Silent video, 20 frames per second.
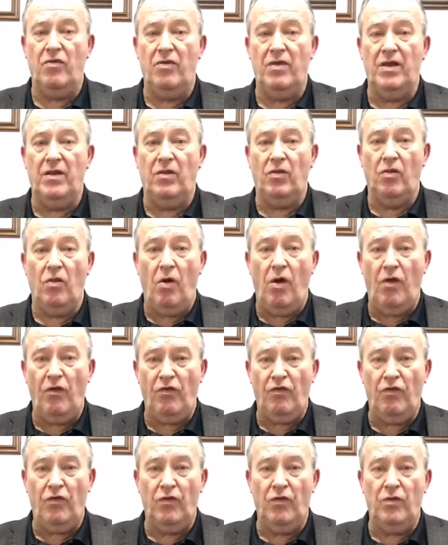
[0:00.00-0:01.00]

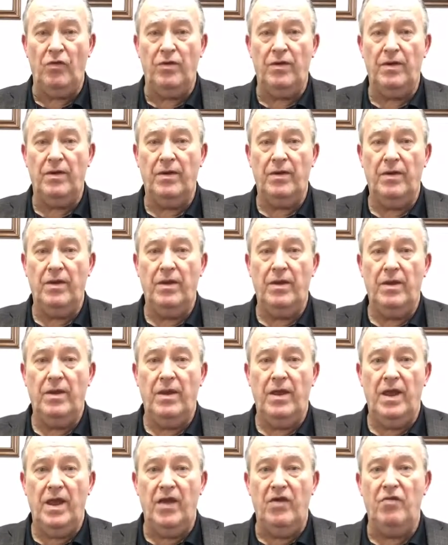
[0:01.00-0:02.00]
lawsuit
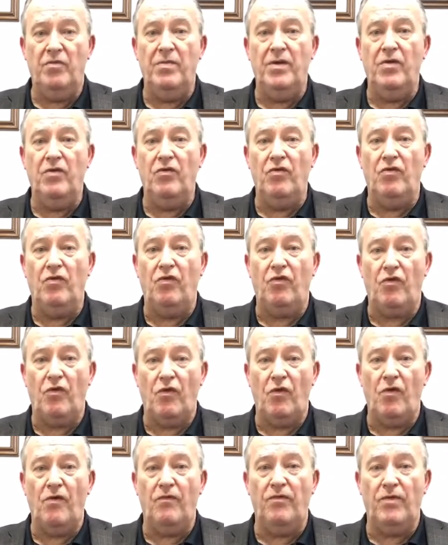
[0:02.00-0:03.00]
has been
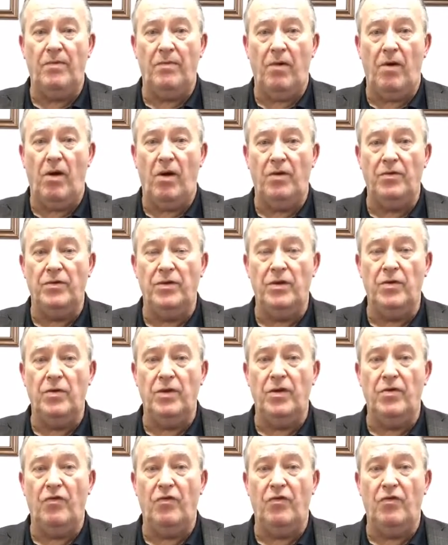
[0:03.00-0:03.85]
served upon you in